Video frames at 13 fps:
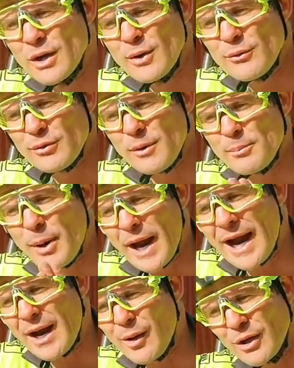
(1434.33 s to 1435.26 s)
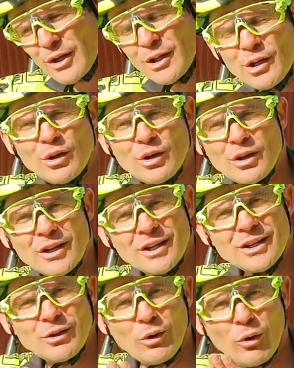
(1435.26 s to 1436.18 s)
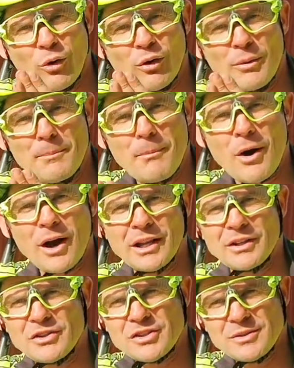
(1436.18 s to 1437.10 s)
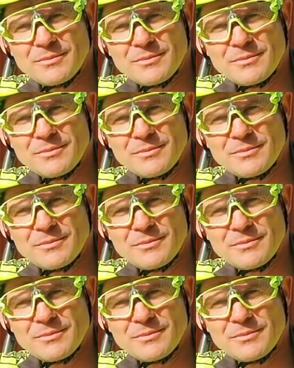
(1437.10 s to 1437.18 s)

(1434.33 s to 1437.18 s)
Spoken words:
from power or mileage.